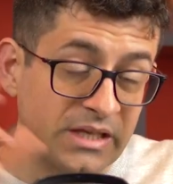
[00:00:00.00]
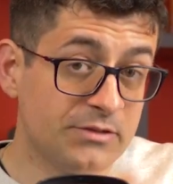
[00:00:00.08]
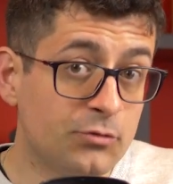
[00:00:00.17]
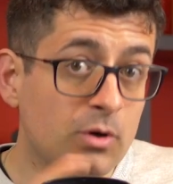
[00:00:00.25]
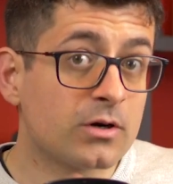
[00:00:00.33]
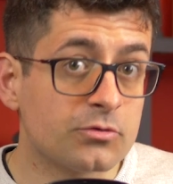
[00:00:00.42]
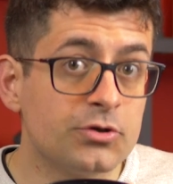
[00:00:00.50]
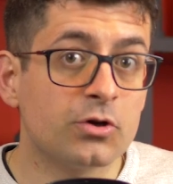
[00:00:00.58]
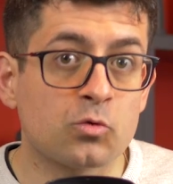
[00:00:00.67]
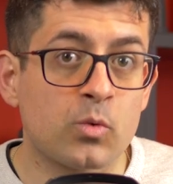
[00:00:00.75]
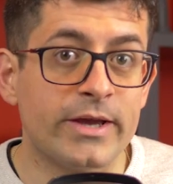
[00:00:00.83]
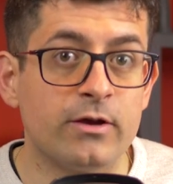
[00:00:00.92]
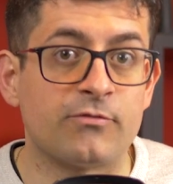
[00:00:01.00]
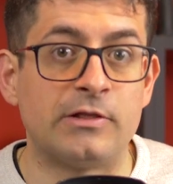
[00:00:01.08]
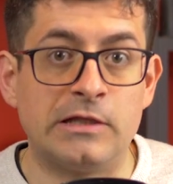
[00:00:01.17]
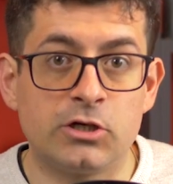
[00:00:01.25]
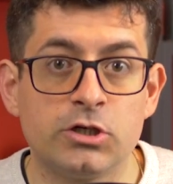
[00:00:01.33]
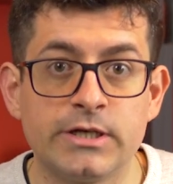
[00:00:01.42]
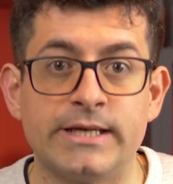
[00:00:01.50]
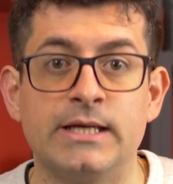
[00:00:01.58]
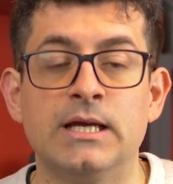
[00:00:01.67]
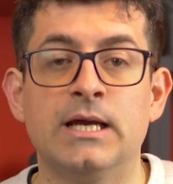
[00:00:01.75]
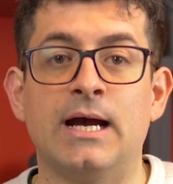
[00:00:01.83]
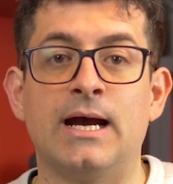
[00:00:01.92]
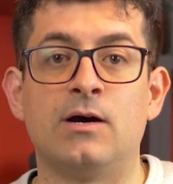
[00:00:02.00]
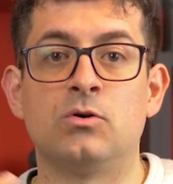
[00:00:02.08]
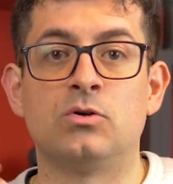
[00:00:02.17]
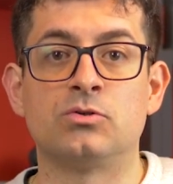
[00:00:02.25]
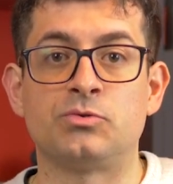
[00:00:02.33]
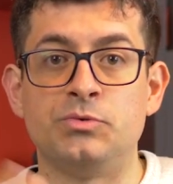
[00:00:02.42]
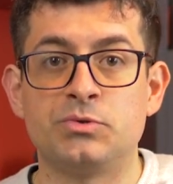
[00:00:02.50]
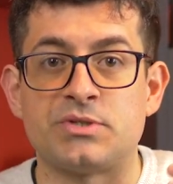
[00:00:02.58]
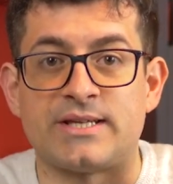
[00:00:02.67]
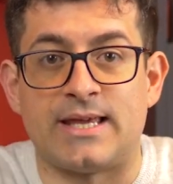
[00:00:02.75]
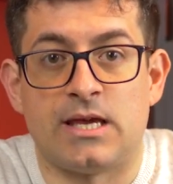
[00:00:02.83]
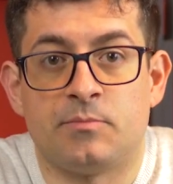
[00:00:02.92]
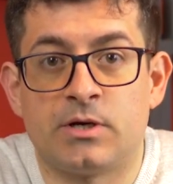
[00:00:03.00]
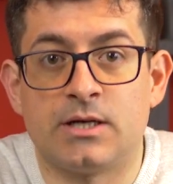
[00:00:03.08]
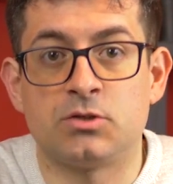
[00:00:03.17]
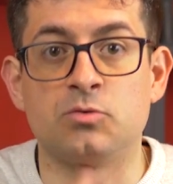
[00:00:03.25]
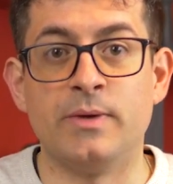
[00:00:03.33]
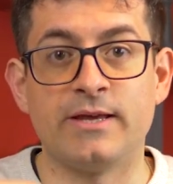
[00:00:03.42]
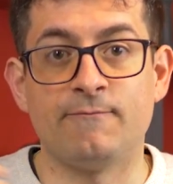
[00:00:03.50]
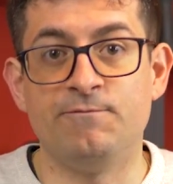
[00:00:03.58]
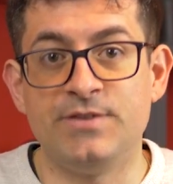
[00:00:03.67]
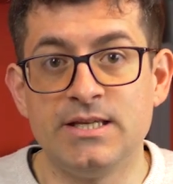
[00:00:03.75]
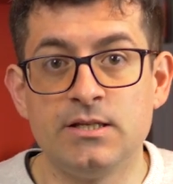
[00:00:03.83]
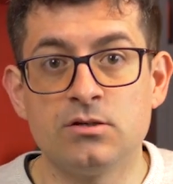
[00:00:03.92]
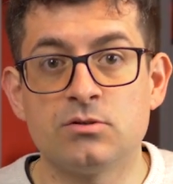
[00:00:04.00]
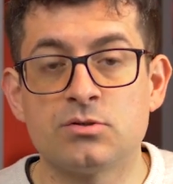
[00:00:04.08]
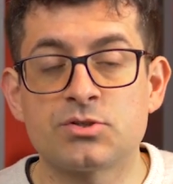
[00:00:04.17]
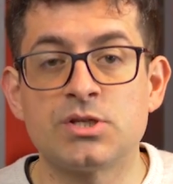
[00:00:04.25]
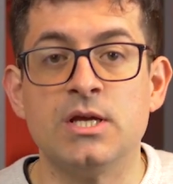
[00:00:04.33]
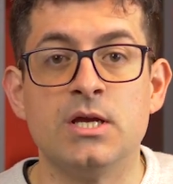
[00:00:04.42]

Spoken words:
If you are on your way of learning how to use a camera to make videos,